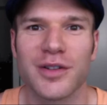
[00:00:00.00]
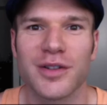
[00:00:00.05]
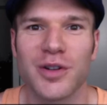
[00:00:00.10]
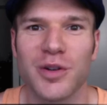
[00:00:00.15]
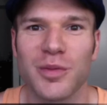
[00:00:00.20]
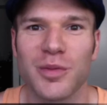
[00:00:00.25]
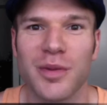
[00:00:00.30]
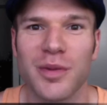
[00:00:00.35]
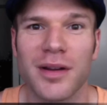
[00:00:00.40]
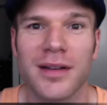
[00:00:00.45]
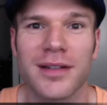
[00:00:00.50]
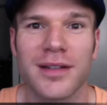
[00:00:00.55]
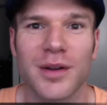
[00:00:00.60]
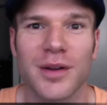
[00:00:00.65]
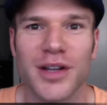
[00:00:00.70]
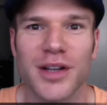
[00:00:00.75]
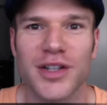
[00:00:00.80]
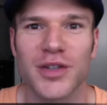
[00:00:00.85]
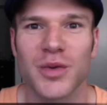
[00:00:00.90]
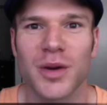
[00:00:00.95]
Group, and so
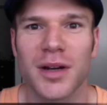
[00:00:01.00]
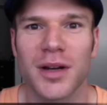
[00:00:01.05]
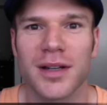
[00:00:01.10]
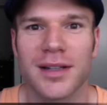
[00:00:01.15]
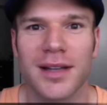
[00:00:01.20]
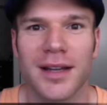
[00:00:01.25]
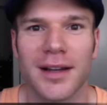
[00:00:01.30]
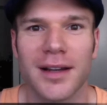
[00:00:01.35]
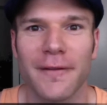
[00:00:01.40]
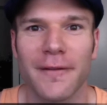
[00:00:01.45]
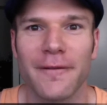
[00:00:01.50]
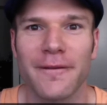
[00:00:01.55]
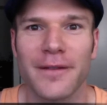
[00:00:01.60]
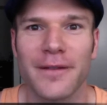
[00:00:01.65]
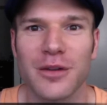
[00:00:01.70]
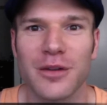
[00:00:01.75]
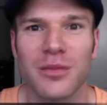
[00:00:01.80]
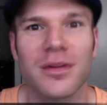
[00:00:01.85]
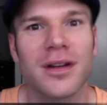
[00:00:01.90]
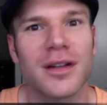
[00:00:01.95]
I just wanted to take a
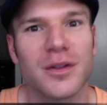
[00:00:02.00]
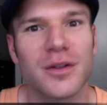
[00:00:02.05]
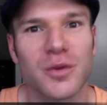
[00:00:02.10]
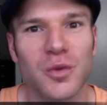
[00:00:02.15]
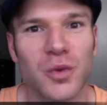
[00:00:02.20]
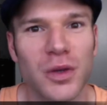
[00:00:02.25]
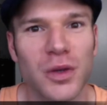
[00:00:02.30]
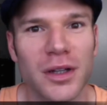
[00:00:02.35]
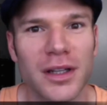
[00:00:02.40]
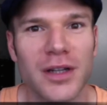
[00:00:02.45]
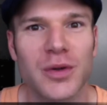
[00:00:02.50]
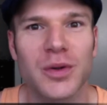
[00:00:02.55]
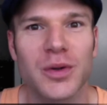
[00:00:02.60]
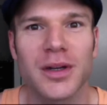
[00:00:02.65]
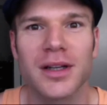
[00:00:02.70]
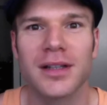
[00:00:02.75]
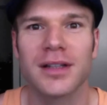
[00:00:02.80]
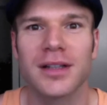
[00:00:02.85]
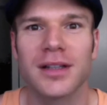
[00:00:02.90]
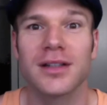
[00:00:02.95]
few minutes really
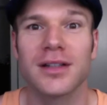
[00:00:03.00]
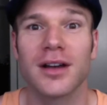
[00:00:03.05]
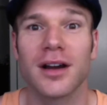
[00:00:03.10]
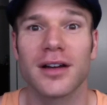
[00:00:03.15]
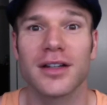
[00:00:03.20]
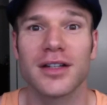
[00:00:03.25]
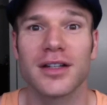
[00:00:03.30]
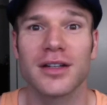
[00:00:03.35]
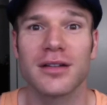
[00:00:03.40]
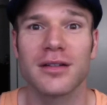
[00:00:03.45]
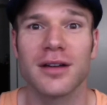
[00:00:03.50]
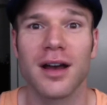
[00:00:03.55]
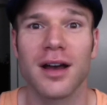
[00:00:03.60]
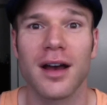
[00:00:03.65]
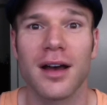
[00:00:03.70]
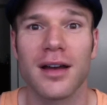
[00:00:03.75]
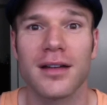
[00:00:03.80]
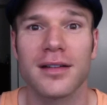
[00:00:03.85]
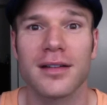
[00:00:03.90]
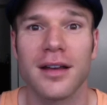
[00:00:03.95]
quick to talk to you
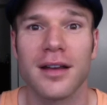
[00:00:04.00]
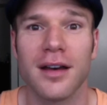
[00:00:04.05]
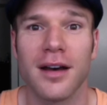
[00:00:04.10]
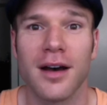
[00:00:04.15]
guys